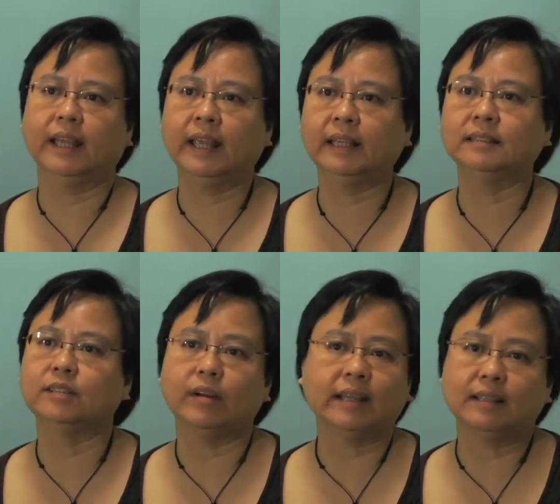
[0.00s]
And
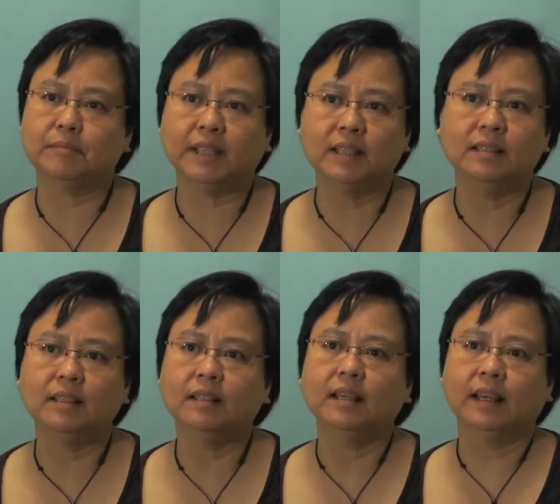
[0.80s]
so at the
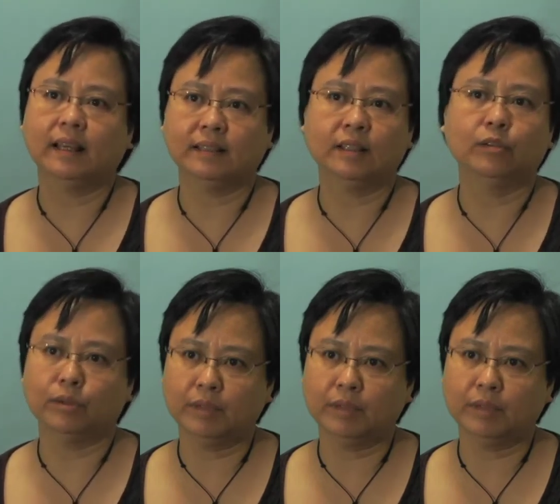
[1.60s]
beginning, I think when